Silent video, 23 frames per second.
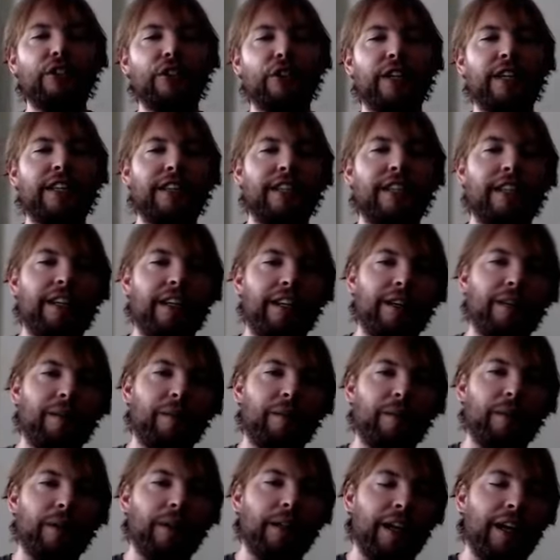that their
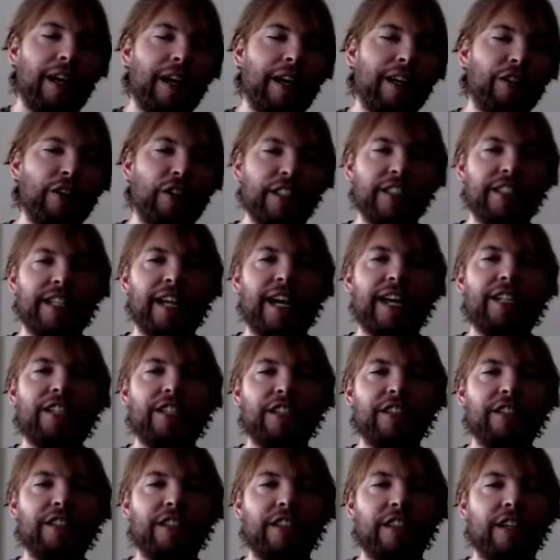
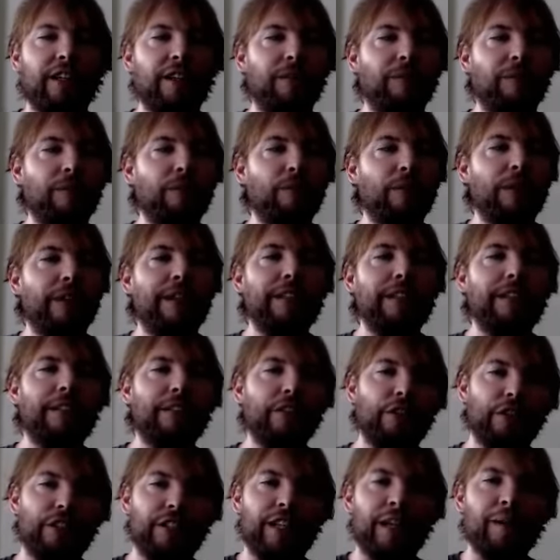transactions are
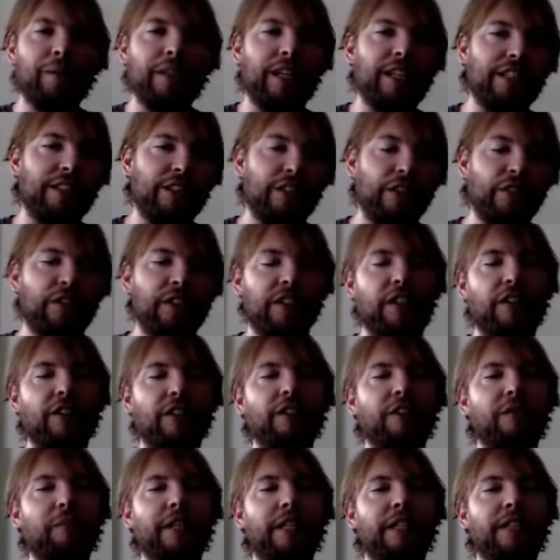stabilized over a
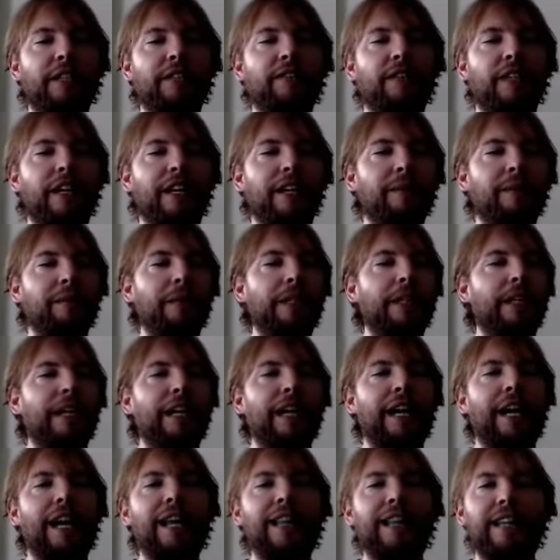longer period of time,
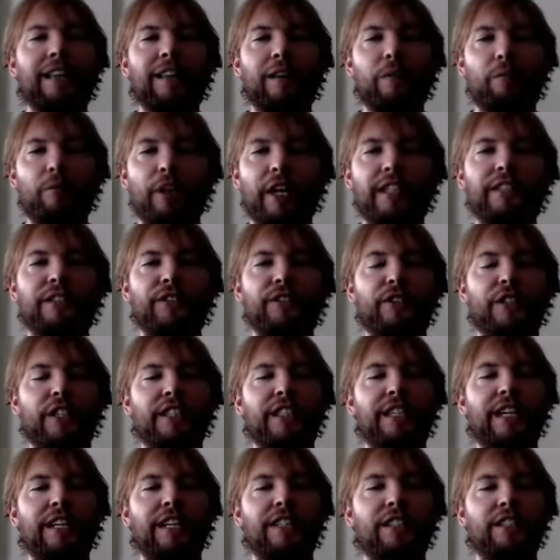and that the price of
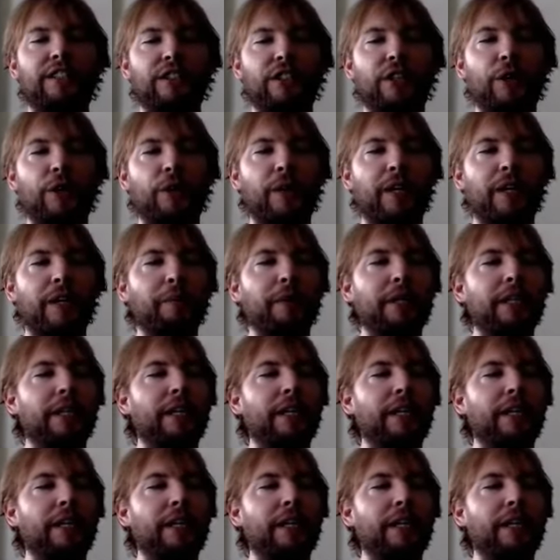transactions go up.